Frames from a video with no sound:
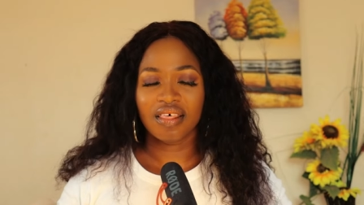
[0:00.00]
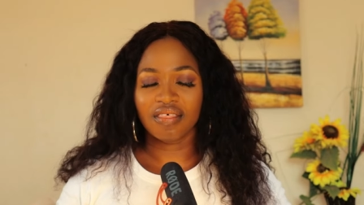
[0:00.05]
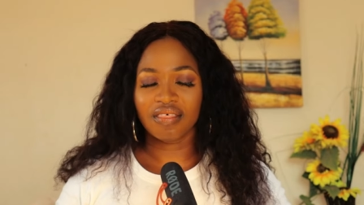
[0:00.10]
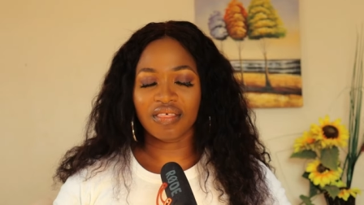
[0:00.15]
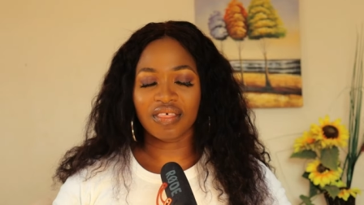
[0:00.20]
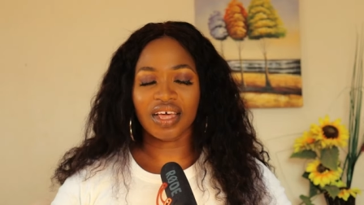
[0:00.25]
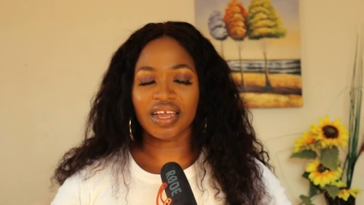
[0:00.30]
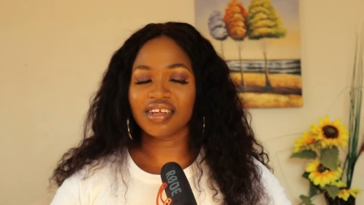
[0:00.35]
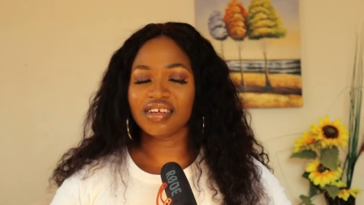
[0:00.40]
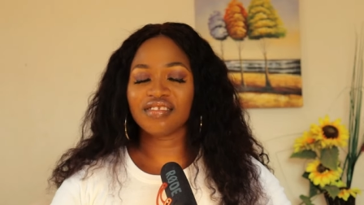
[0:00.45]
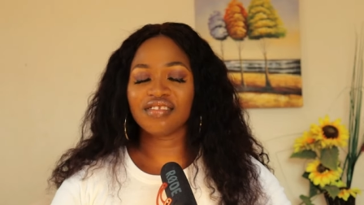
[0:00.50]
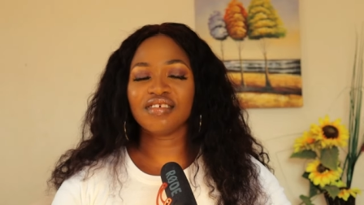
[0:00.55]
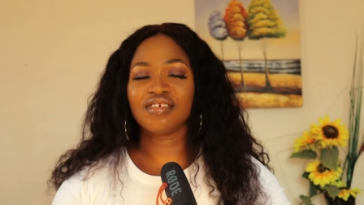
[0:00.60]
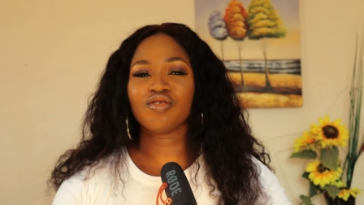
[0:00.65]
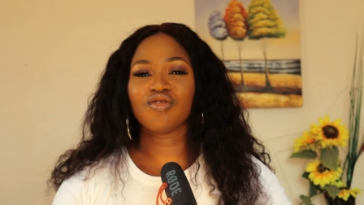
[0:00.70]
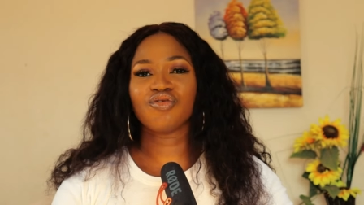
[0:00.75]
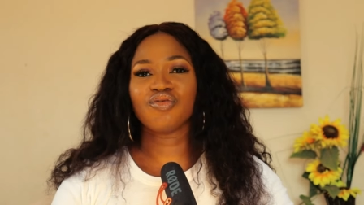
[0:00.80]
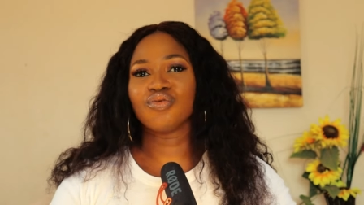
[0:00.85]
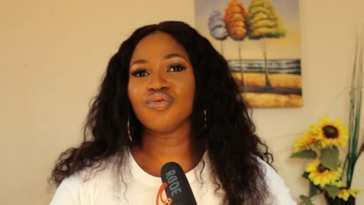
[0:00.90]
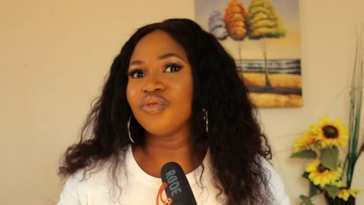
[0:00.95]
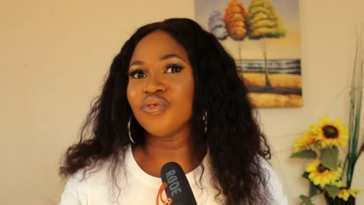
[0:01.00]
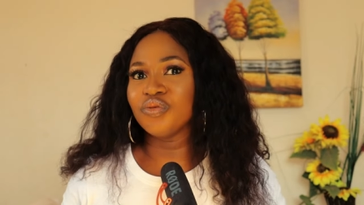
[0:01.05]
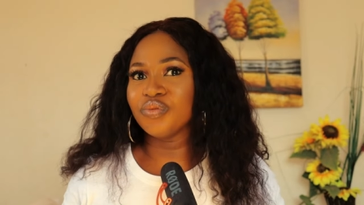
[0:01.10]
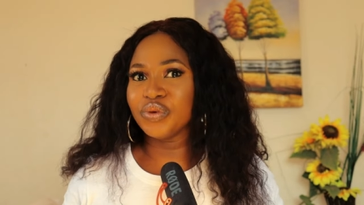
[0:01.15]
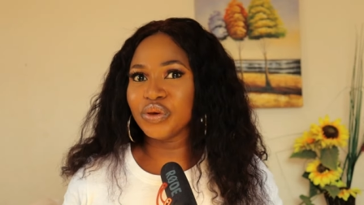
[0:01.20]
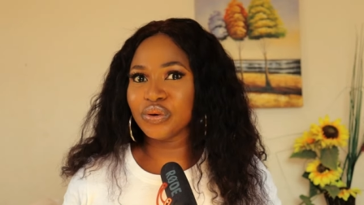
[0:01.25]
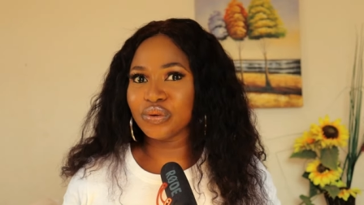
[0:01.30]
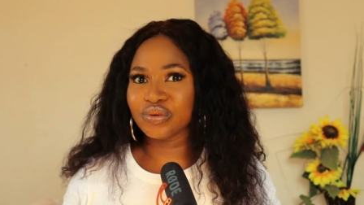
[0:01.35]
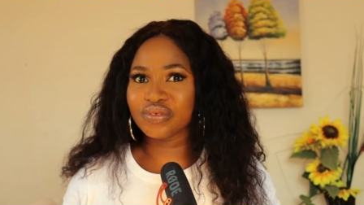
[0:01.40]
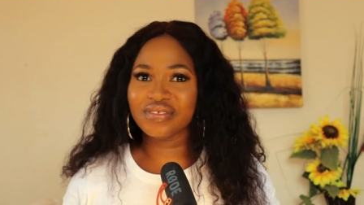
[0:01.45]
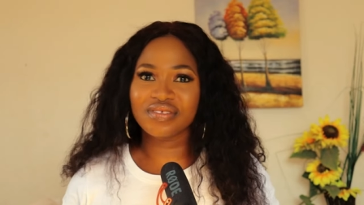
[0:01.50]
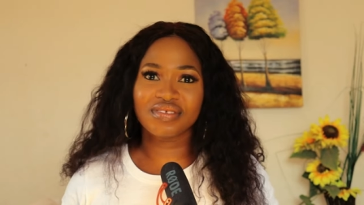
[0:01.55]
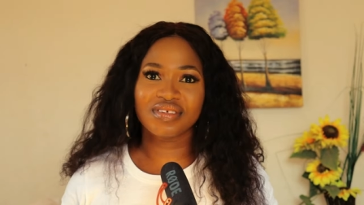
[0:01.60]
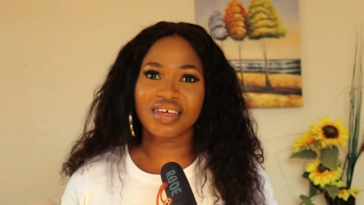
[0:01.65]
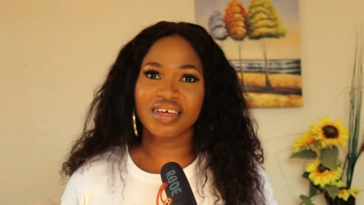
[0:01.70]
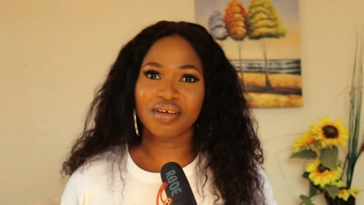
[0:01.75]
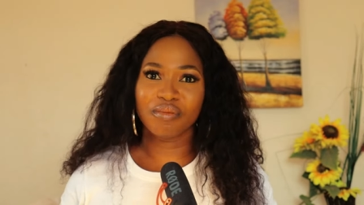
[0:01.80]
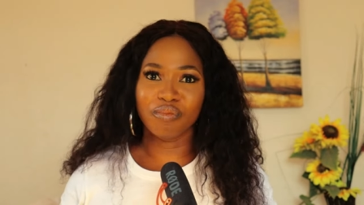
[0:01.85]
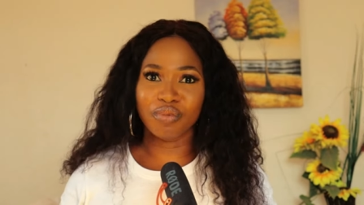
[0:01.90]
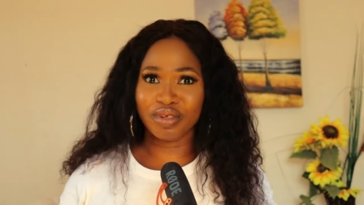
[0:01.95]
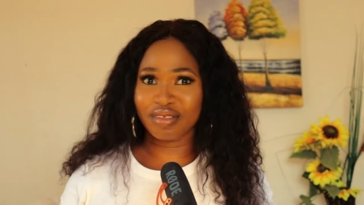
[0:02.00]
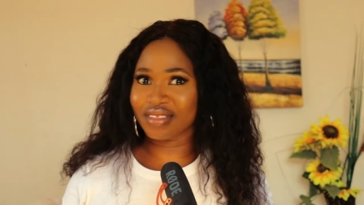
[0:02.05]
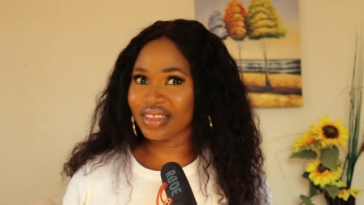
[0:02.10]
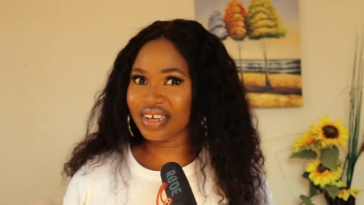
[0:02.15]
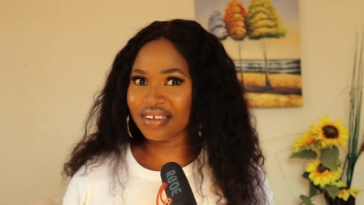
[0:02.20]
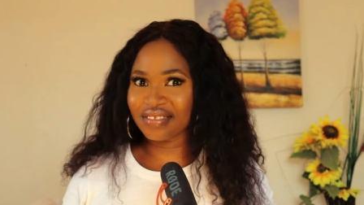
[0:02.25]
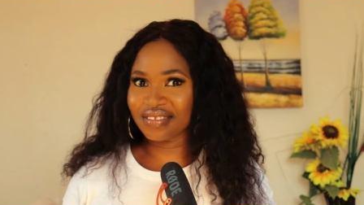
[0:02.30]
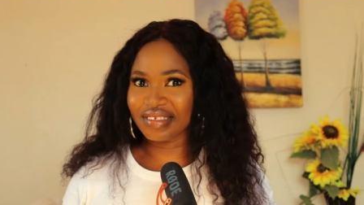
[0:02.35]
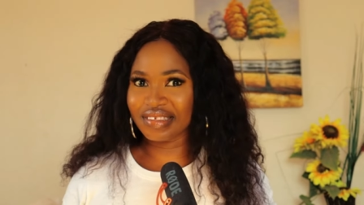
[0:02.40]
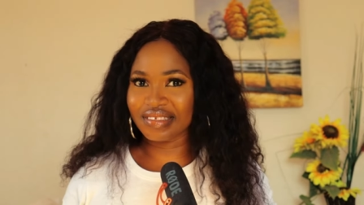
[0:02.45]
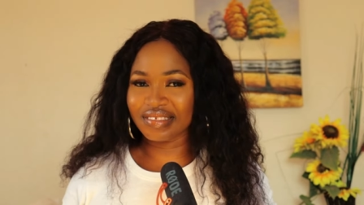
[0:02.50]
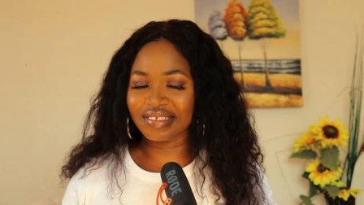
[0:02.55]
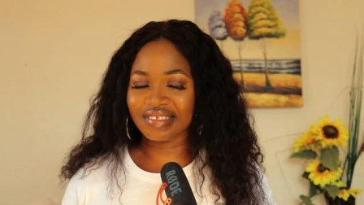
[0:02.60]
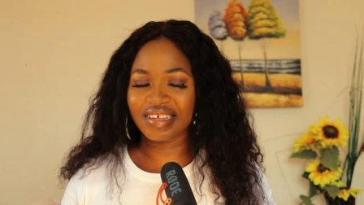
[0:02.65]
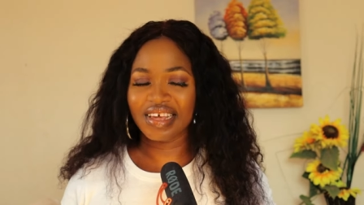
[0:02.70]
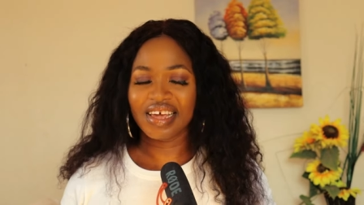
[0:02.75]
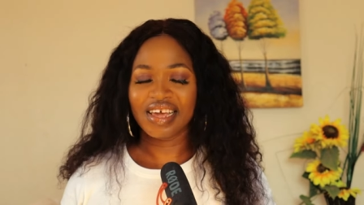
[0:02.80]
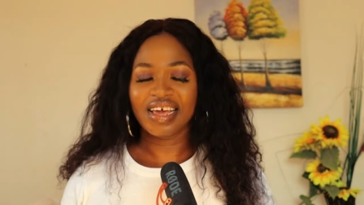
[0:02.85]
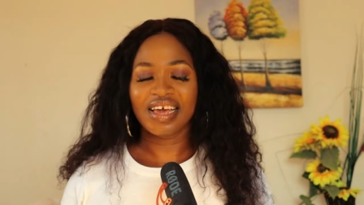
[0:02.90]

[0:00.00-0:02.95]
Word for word: that is into dubious businesses.